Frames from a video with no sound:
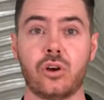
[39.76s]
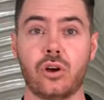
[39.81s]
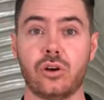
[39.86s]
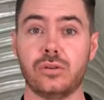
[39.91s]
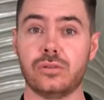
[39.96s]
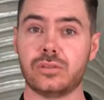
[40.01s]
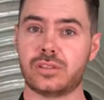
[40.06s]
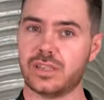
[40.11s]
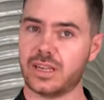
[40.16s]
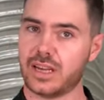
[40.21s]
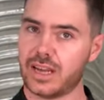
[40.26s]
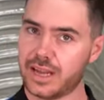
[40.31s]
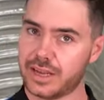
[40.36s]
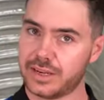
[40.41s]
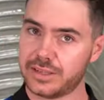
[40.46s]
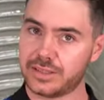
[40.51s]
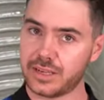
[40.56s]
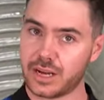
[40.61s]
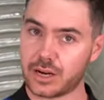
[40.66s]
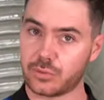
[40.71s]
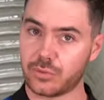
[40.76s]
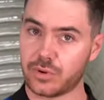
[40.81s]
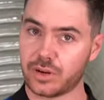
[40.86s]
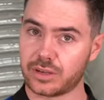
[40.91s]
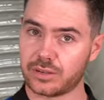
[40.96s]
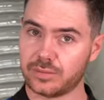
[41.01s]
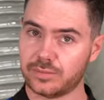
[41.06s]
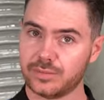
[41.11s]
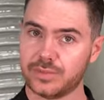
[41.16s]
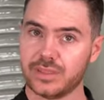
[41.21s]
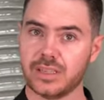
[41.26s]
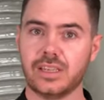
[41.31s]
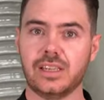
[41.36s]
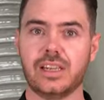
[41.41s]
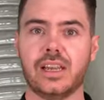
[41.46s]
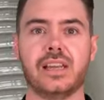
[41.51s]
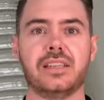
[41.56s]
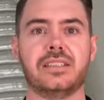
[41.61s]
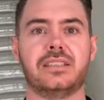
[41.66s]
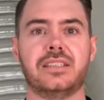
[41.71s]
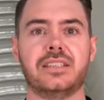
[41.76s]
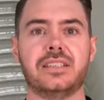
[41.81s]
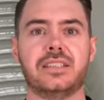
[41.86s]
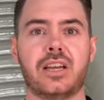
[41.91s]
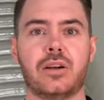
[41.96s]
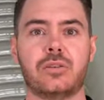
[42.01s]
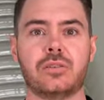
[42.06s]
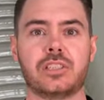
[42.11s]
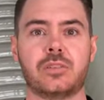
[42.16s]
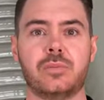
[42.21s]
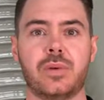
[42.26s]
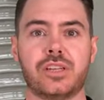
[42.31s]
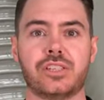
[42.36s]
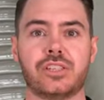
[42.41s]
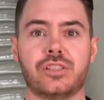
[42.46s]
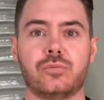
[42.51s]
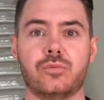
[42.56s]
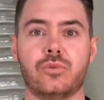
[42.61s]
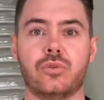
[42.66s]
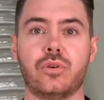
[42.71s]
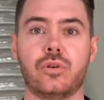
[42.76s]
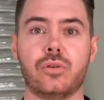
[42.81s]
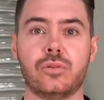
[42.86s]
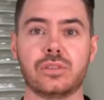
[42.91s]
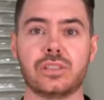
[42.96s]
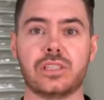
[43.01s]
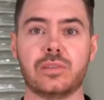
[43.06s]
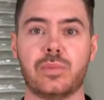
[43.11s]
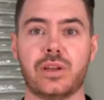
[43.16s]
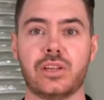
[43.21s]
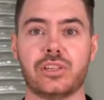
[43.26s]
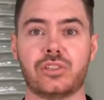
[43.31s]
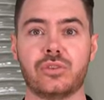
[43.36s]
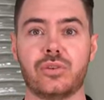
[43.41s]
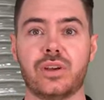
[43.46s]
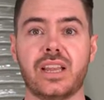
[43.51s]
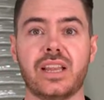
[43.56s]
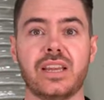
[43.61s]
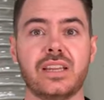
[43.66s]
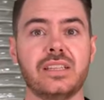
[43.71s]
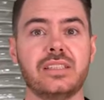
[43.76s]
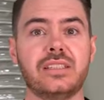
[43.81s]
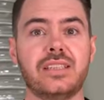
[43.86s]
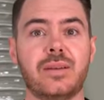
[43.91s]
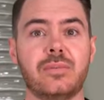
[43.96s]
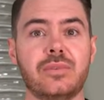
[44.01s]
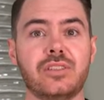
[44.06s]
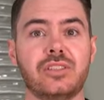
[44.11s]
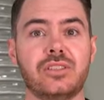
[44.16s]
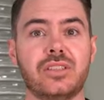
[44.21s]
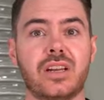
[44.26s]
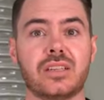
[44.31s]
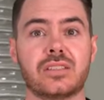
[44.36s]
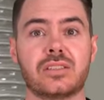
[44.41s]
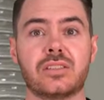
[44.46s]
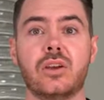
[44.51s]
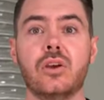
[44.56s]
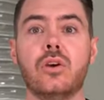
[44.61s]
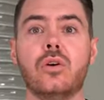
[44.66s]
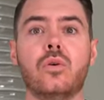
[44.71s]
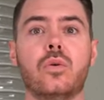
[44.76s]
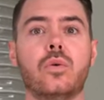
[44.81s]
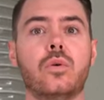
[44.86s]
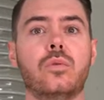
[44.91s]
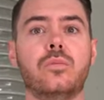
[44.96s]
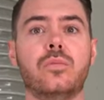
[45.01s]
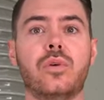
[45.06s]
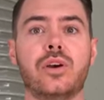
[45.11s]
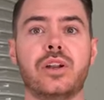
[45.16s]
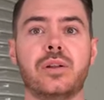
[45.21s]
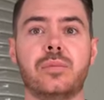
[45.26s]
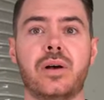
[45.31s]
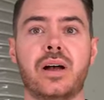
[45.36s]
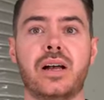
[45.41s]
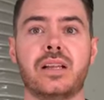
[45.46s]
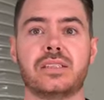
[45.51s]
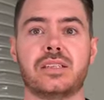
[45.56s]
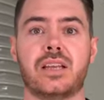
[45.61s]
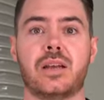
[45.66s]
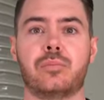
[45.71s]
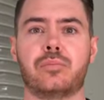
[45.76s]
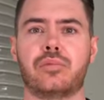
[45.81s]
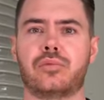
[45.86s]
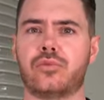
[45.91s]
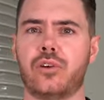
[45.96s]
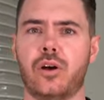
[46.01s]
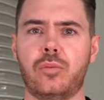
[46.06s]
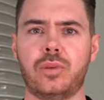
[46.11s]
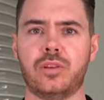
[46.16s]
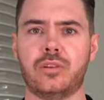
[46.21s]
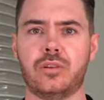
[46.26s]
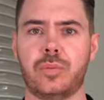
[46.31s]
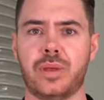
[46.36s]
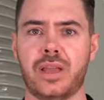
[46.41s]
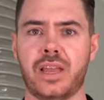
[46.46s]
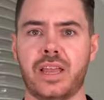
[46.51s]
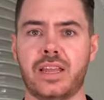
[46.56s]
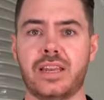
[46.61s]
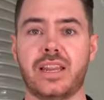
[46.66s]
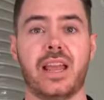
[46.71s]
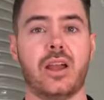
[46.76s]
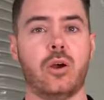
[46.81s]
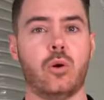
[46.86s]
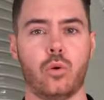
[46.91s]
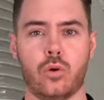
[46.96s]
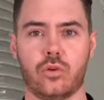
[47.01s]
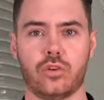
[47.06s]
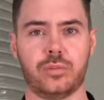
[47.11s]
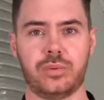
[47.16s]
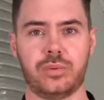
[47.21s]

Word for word: coils and ductwork. A detailed inspection will also make sure any damaged ducts or motor parts are promptly repaired or